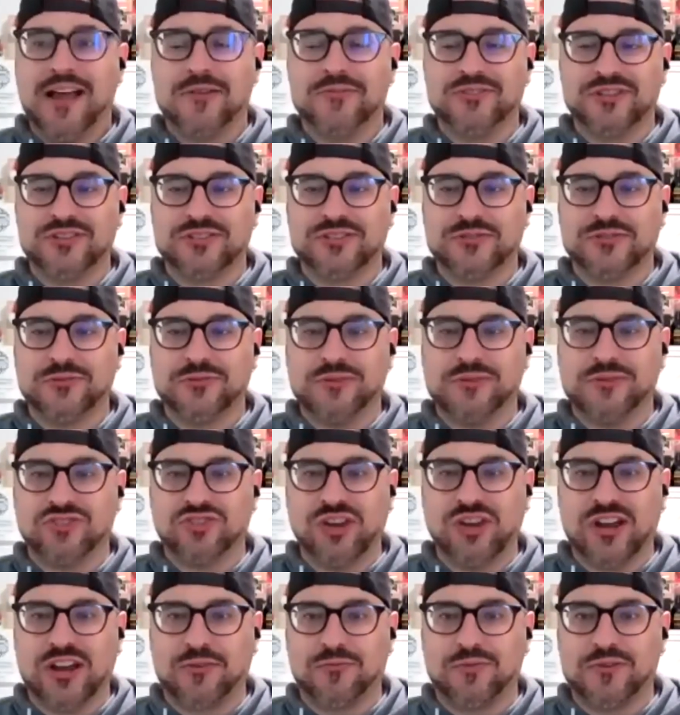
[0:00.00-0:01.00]
I was just doing a
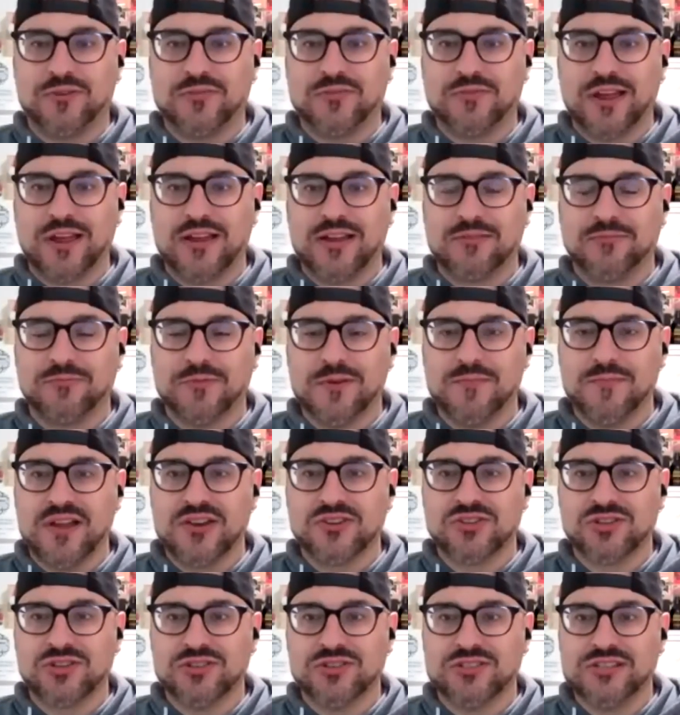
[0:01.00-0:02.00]
check when uh, we
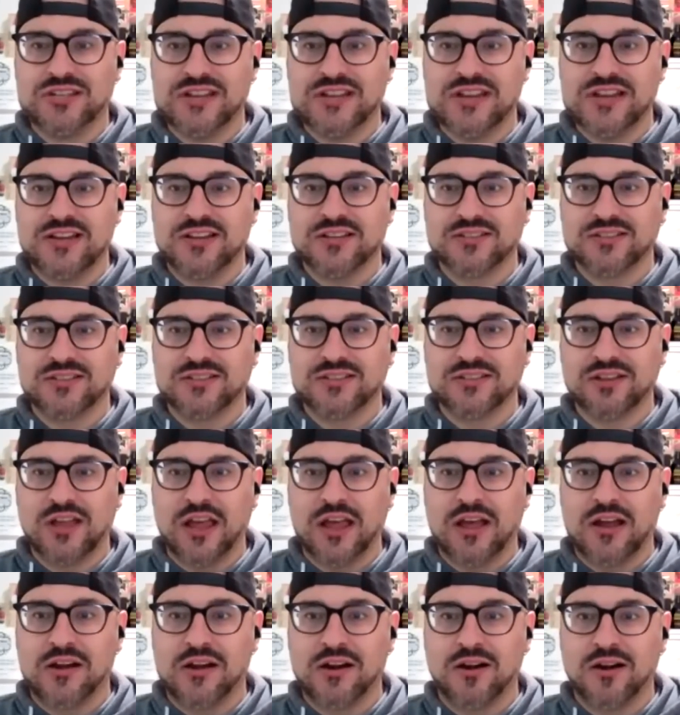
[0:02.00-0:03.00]
mentioned tea because
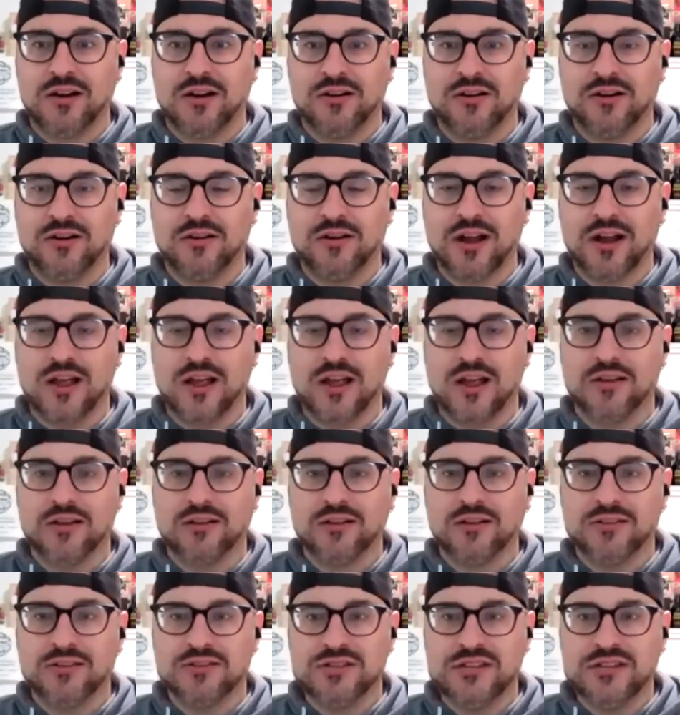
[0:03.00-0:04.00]
our, our uh,
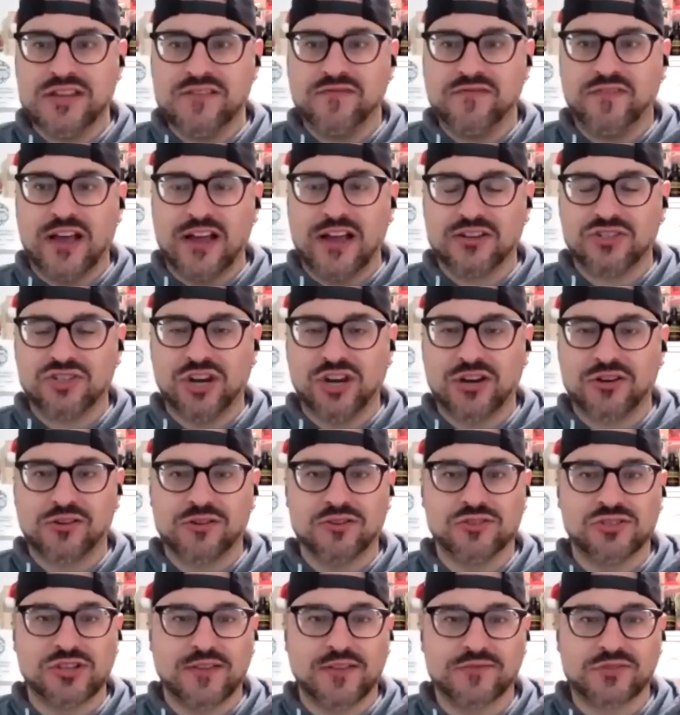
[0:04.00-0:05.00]
fact
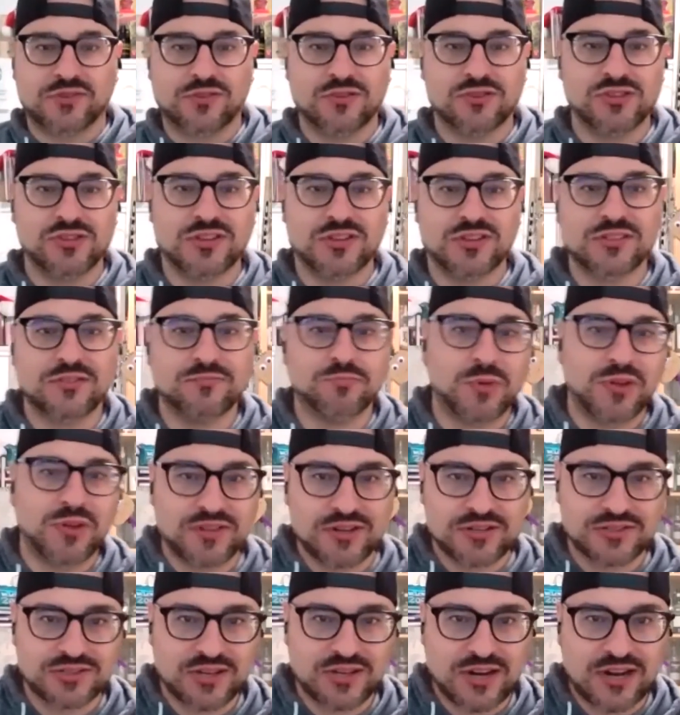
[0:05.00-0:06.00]
checker Jeff Surge isn't
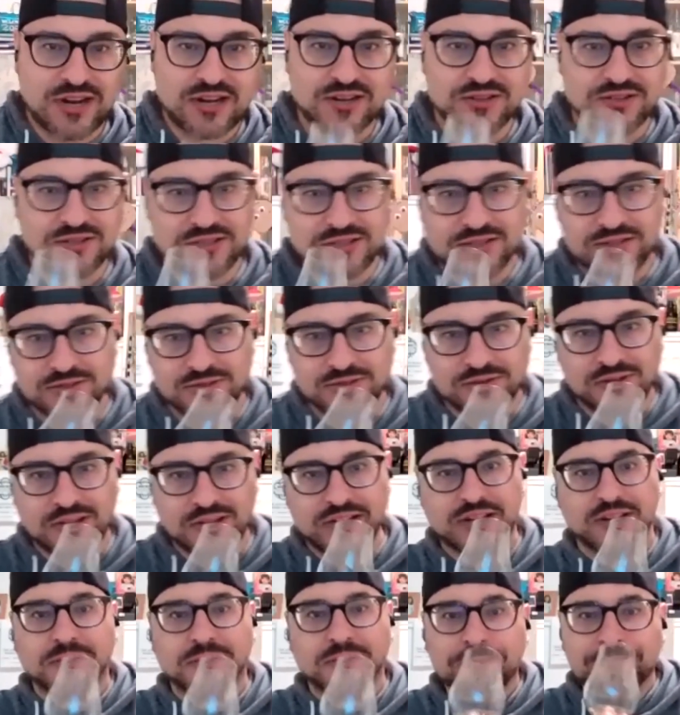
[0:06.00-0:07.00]
with us tonight. It doesn't look
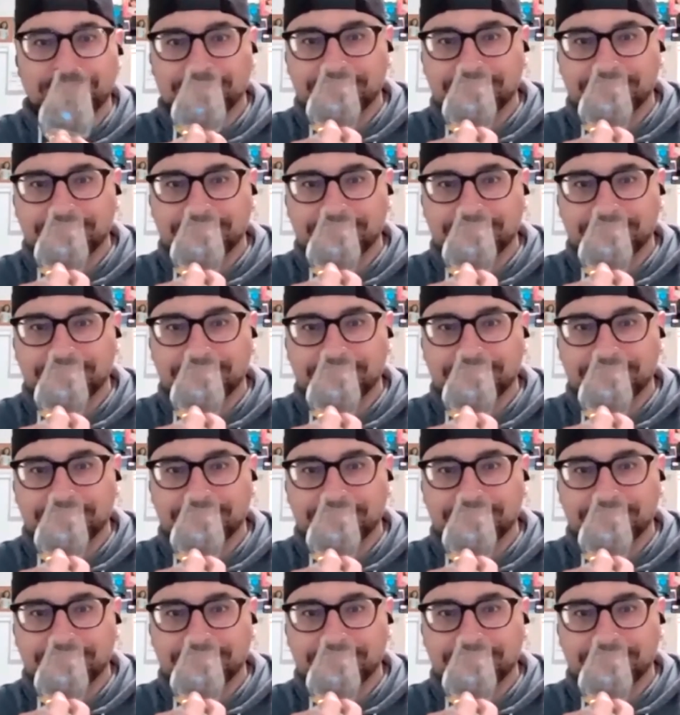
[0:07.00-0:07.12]
like.